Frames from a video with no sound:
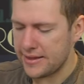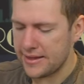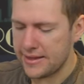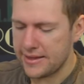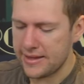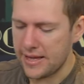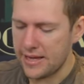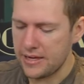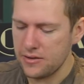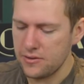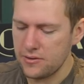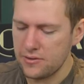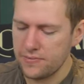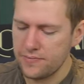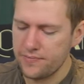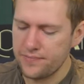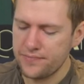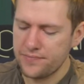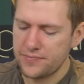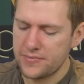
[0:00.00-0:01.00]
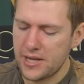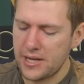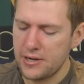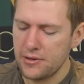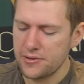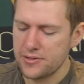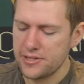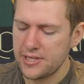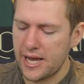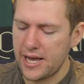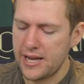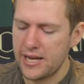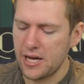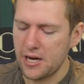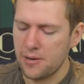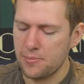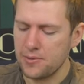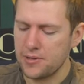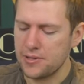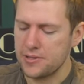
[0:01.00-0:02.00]
They're not, they're not setting it
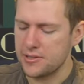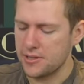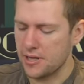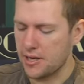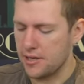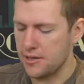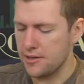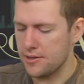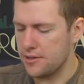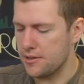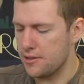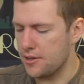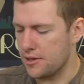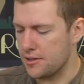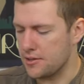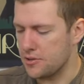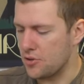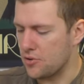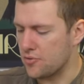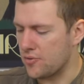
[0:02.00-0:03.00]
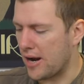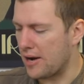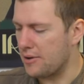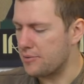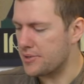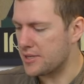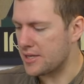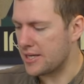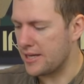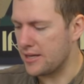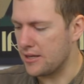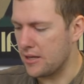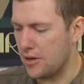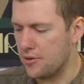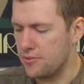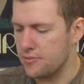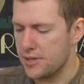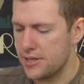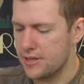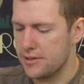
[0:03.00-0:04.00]
up at the start that, like, you're out to kill
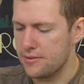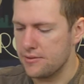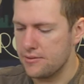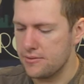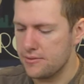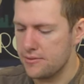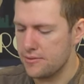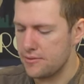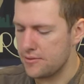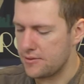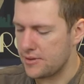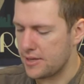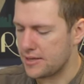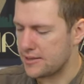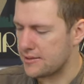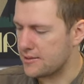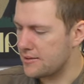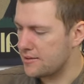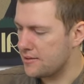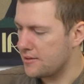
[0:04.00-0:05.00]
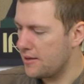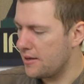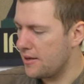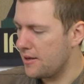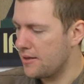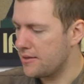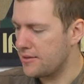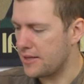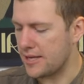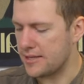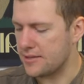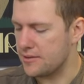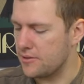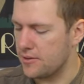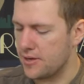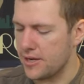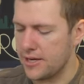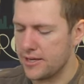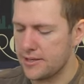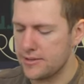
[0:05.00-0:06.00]
Odin. That's, that's not
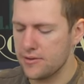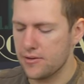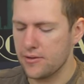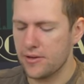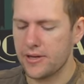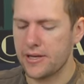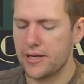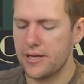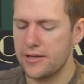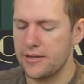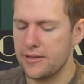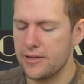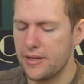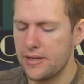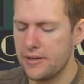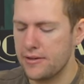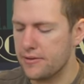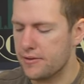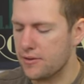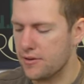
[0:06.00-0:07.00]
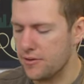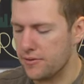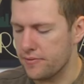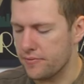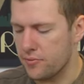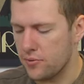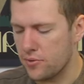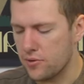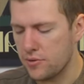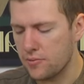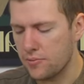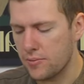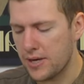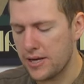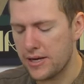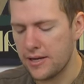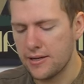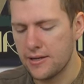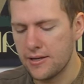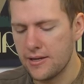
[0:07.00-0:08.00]
it. It's not like in, in God of War
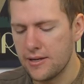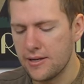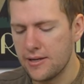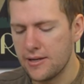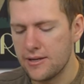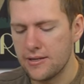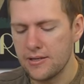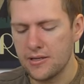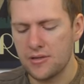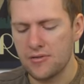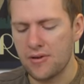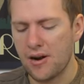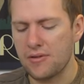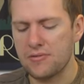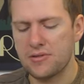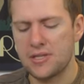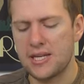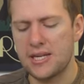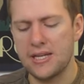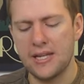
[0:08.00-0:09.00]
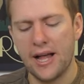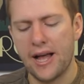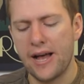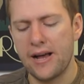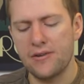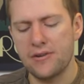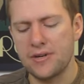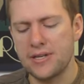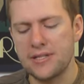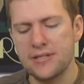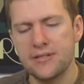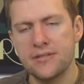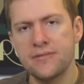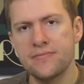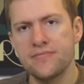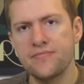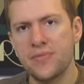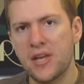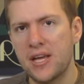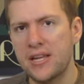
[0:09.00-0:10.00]
where you're out to kill Ares,
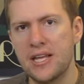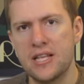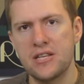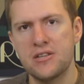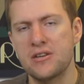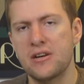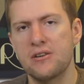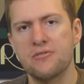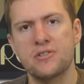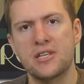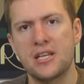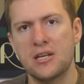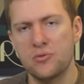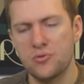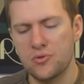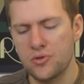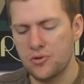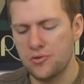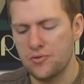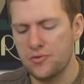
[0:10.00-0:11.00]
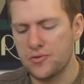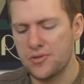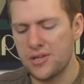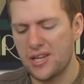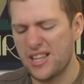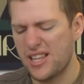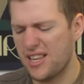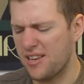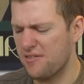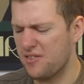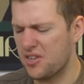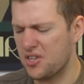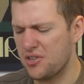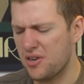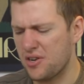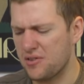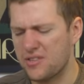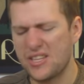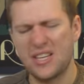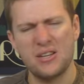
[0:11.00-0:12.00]
and then you're out to kill Zeus, and then I think you're
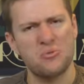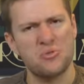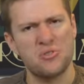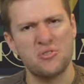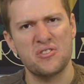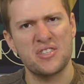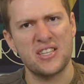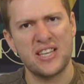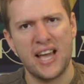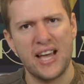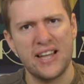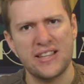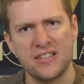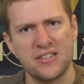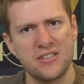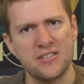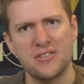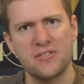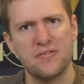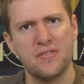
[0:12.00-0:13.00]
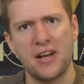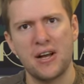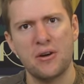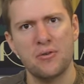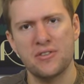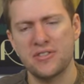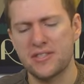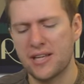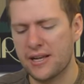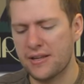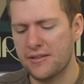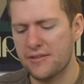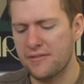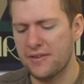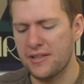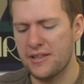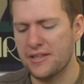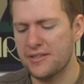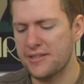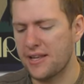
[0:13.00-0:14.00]
out to kill Zeus again because he failed the sec
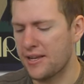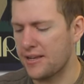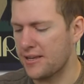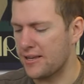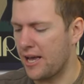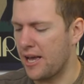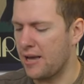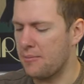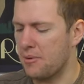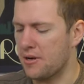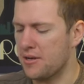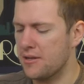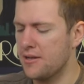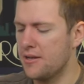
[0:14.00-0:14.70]
in the second game. I